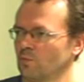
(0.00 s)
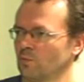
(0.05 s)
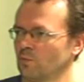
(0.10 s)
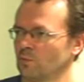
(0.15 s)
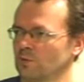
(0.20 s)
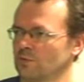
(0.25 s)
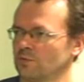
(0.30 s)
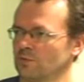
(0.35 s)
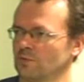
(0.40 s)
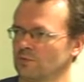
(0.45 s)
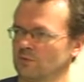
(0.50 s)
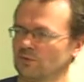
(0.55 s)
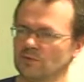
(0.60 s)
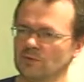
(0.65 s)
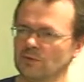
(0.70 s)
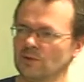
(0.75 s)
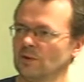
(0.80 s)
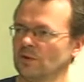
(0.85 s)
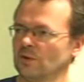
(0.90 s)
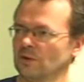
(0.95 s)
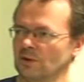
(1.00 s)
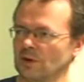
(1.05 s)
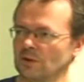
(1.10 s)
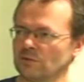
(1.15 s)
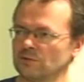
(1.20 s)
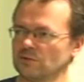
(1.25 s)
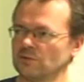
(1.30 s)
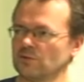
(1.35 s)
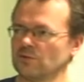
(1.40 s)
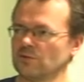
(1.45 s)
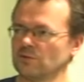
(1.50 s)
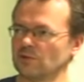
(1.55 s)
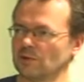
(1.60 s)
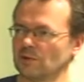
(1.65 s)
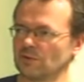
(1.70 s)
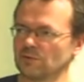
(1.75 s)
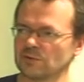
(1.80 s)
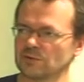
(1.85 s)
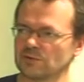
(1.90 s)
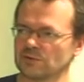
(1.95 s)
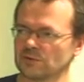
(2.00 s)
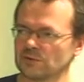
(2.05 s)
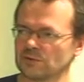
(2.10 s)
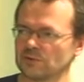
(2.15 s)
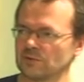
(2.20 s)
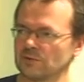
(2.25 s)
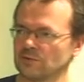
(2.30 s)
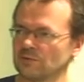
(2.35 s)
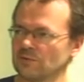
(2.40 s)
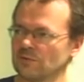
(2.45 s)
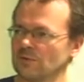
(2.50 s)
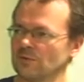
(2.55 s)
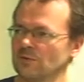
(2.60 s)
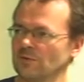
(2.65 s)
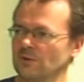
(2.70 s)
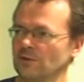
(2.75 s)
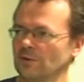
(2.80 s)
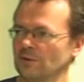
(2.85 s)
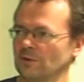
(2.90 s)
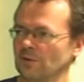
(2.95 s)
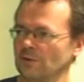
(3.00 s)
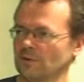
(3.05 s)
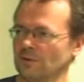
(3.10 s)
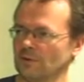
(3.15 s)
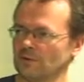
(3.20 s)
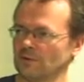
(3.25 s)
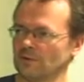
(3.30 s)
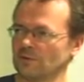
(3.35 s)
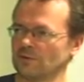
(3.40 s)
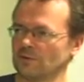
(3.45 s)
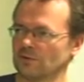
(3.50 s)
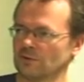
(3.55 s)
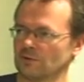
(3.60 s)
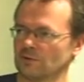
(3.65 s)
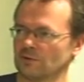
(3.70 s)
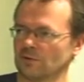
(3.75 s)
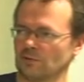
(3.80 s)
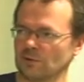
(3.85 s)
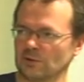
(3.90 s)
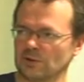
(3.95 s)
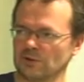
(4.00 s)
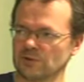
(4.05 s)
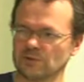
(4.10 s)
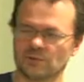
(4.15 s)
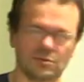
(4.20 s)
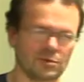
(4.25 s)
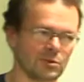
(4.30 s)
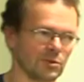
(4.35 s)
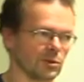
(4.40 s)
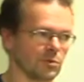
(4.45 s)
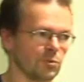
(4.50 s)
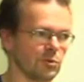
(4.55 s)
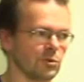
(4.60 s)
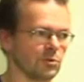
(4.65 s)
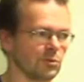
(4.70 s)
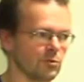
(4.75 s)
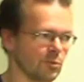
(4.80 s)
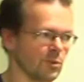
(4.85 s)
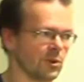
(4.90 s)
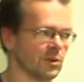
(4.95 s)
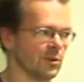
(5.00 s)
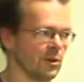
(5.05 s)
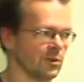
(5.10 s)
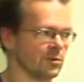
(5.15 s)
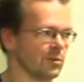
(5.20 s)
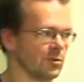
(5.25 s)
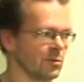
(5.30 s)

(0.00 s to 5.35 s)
with 150 references, and it relates this inequality to many other